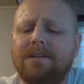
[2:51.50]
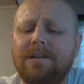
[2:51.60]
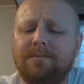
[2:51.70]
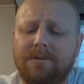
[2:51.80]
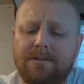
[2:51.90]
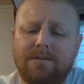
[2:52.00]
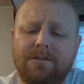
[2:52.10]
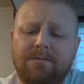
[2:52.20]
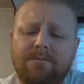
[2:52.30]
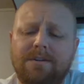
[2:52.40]
keeping
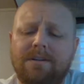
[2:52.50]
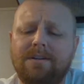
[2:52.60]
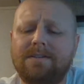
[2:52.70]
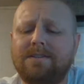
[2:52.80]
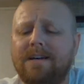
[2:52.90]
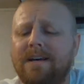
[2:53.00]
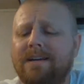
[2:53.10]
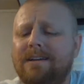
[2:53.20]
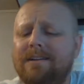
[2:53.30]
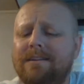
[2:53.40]
up with the
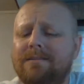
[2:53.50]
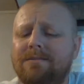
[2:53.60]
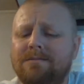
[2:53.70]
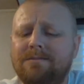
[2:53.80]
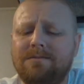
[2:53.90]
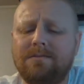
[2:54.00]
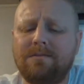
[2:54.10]
times.